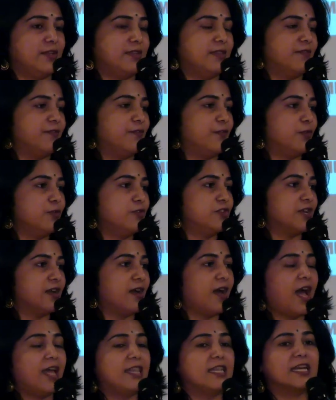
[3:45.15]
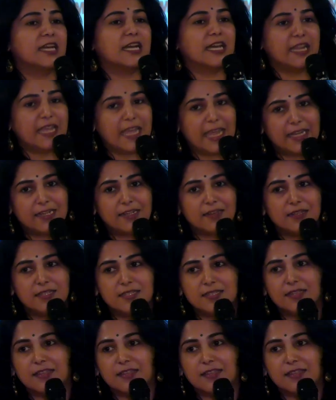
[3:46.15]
in the future are the creators,